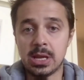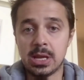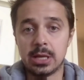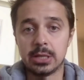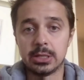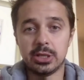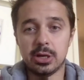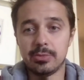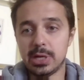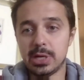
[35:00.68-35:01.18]

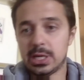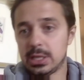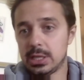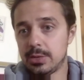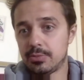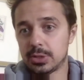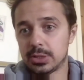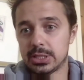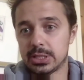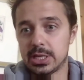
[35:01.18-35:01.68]
atomically
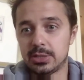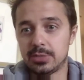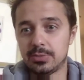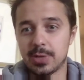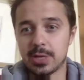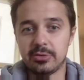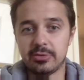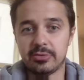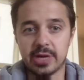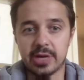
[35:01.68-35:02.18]
precise
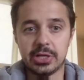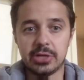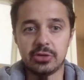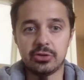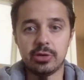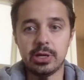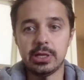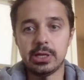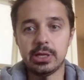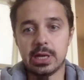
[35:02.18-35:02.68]

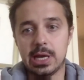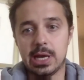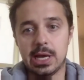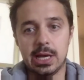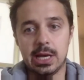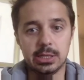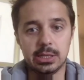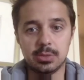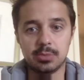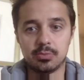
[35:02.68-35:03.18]
manufacturing
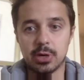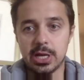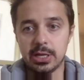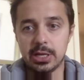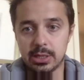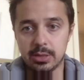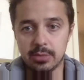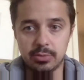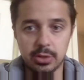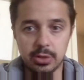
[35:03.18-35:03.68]
and
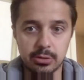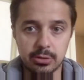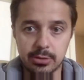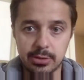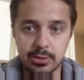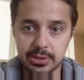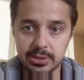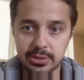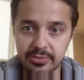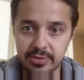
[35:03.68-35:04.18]
brain-computer
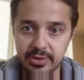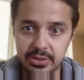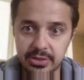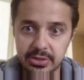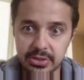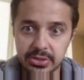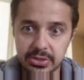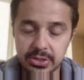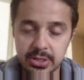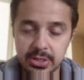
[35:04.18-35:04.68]

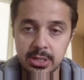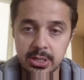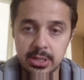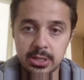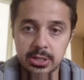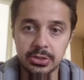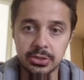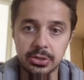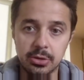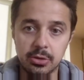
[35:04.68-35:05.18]
interfaces.
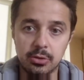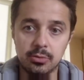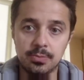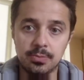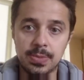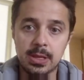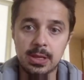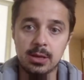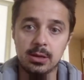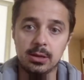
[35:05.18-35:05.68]
So
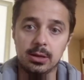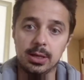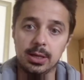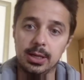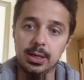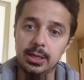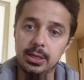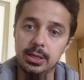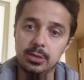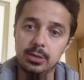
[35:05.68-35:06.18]

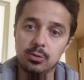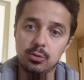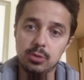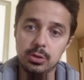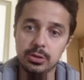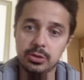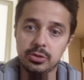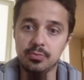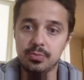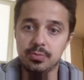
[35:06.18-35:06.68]
in order
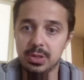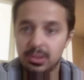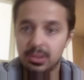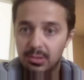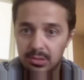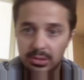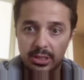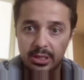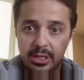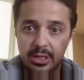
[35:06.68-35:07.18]
to
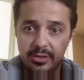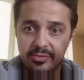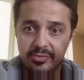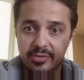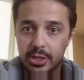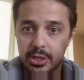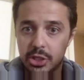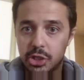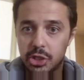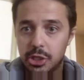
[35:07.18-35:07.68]
build a
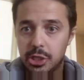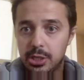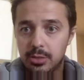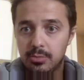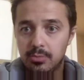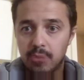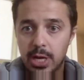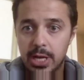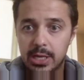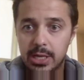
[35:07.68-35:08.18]
functioning
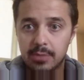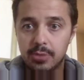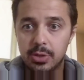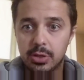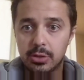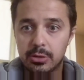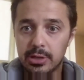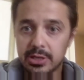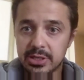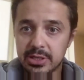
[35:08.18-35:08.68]

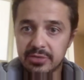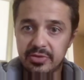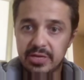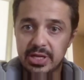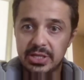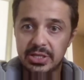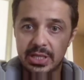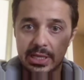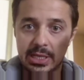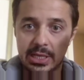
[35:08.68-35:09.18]
brain-computer
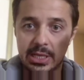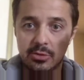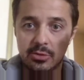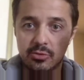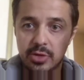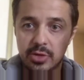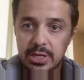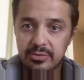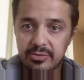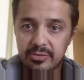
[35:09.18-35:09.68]
interface that can
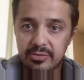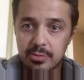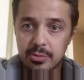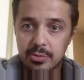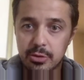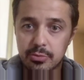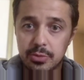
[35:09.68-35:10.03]
read from your